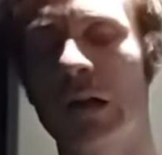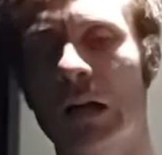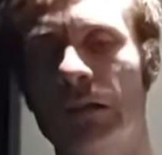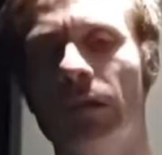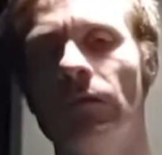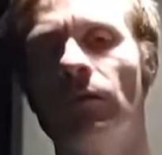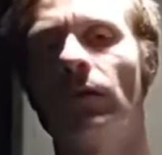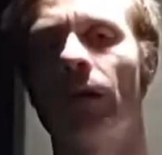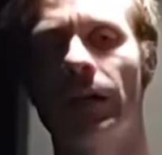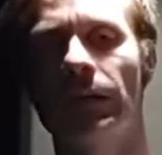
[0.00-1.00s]
God can use
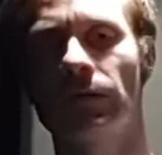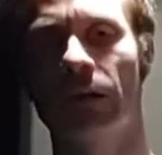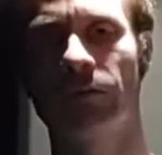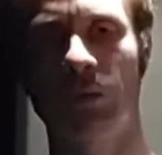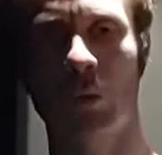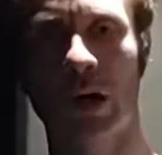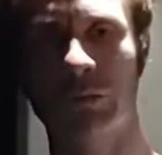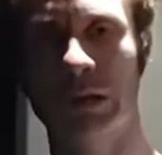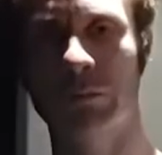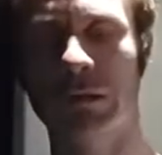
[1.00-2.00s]
all that stuff to wake
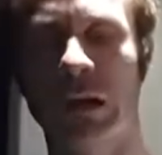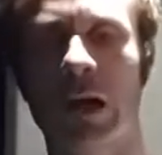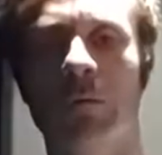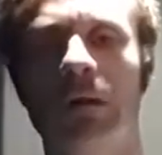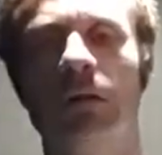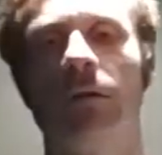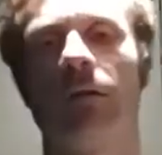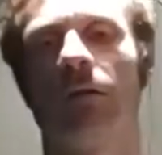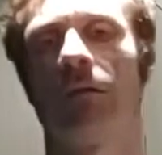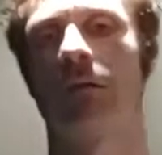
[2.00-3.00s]
people up
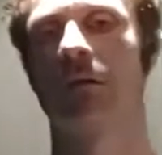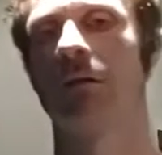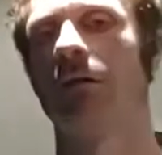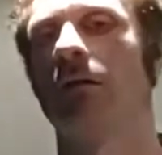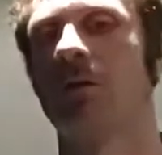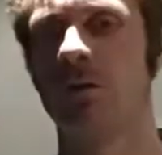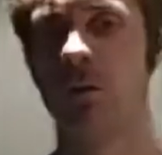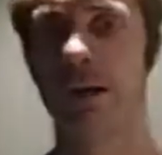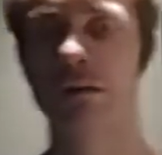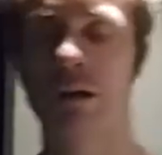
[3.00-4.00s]

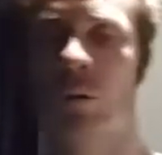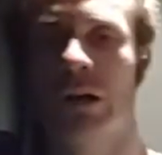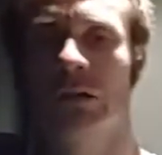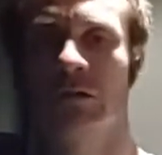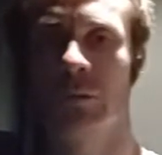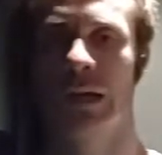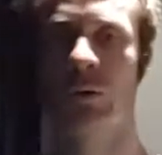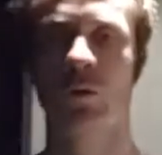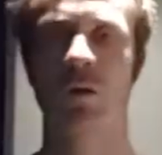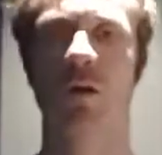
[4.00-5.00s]
to anti whiteism, and
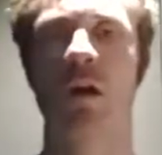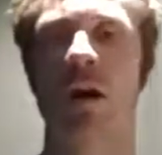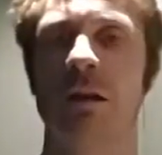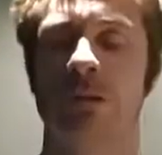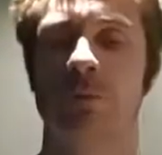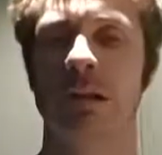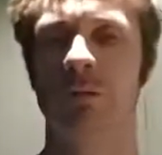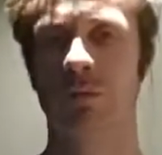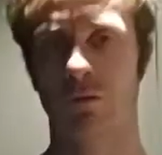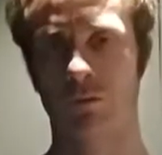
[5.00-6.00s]
it will cause
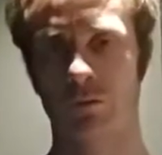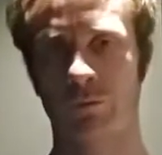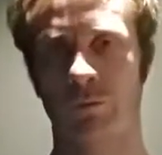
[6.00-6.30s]
people